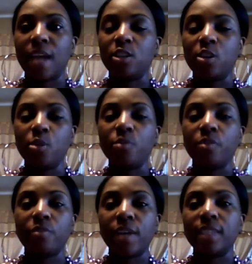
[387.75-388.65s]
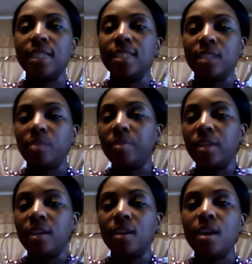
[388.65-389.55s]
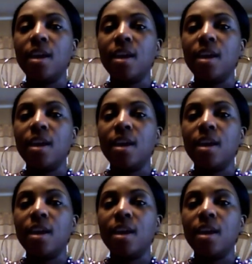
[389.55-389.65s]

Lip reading: I know for a fact he's sleepy